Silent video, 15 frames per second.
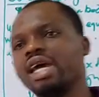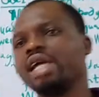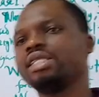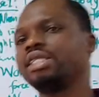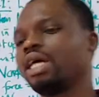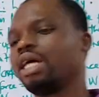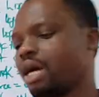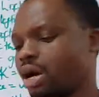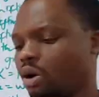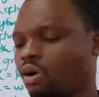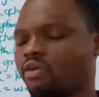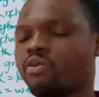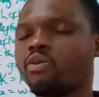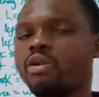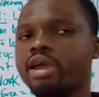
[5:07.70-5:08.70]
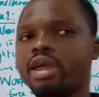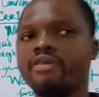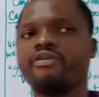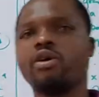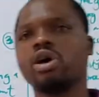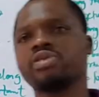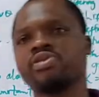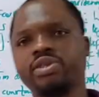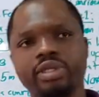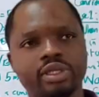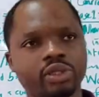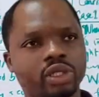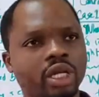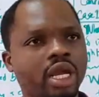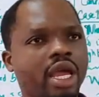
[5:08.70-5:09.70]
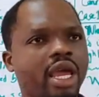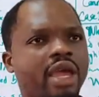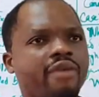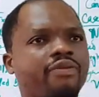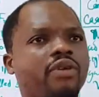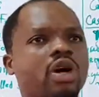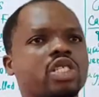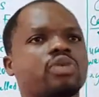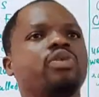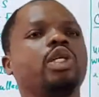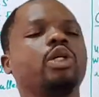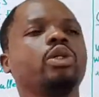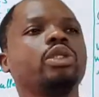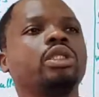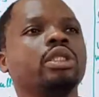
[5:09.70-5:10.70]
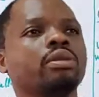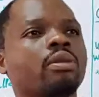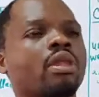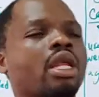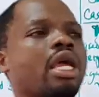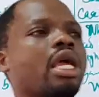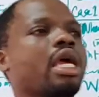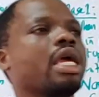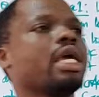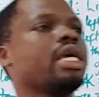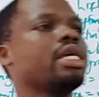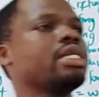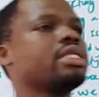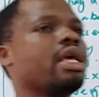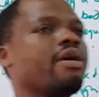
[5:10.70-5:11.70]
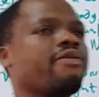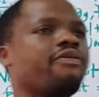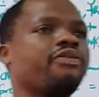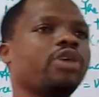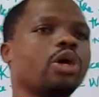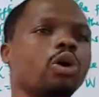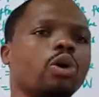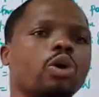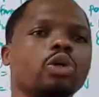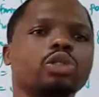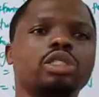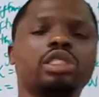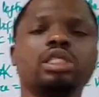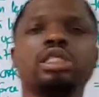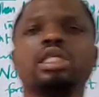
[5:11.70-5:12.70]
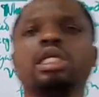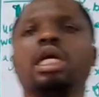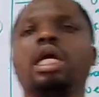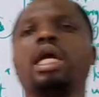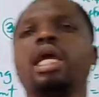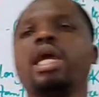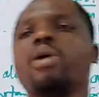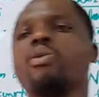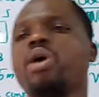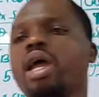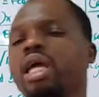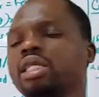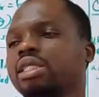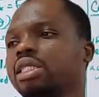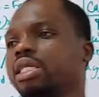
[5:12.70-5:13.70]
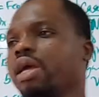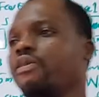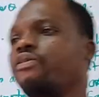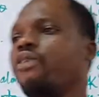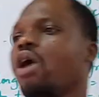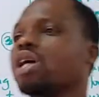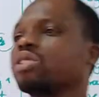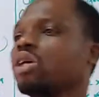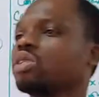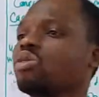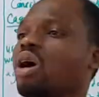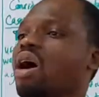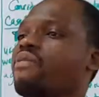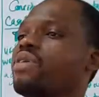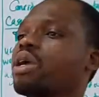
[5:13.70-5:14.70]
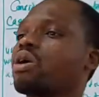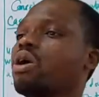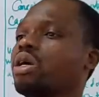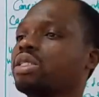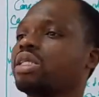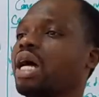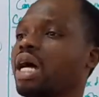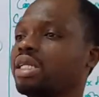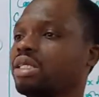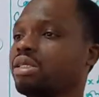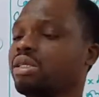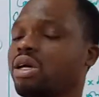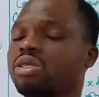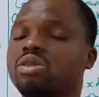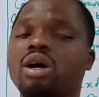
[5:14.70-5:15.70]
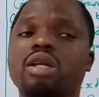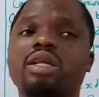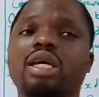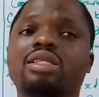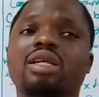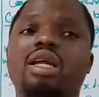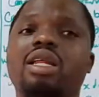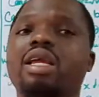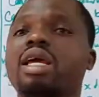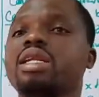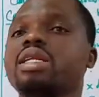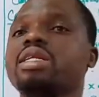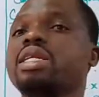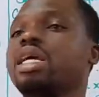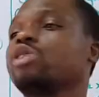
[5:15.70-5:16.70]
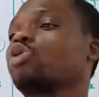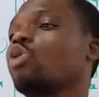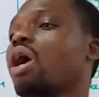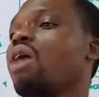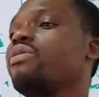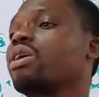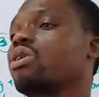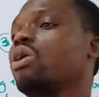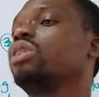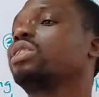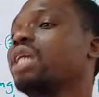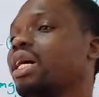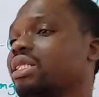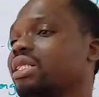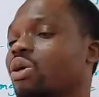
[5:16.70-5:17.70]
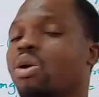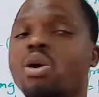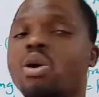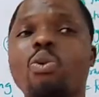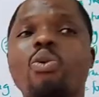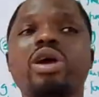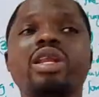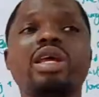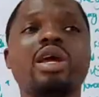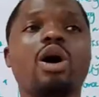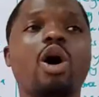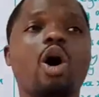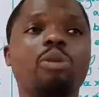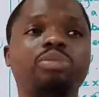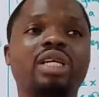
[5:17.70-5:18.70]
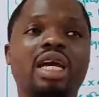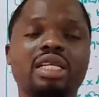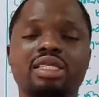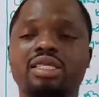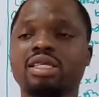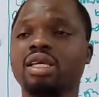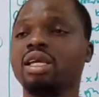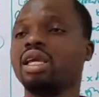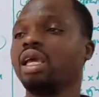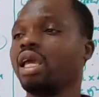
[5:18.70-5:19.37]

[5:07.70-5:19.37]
the idea of a force field. A force field is a field in which the force does not have a contact, does not necessarily need to have a contact with the object